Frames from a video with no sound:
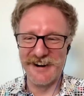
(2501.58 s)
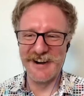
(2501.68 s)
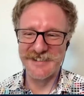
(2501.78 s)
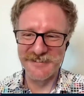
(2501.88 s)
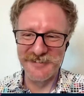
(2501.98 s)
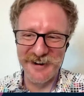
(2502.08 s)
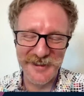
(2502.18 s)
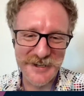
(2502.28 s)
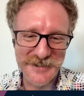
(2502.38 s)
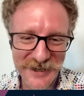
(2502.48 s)
get nice to
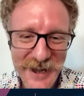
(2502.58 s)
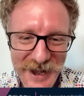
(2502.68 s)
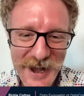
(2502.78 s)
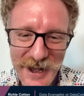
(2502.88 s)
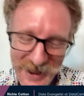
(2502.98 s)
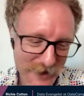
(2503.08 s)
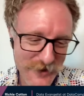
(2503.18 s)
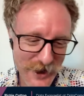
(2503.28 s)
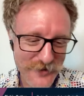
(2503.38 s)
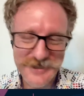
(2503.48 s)
write letter. There
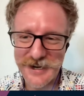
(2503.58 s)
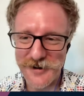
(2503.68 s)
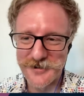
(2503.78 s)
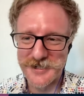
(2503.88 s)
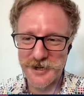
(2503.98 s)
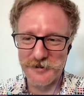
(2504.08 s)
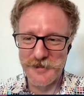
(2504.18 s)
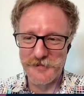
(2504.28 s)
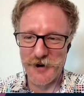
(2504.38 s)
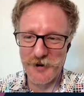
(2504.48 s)
we go. Technology
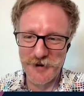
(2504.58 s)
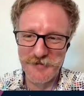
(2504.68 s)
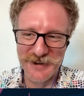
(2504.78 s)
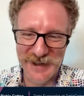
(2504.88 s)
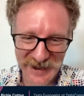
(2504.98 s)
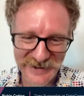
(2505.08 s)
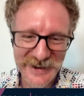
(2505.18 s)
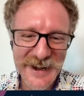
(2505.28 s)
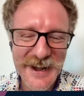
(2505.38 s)
solving the problem again.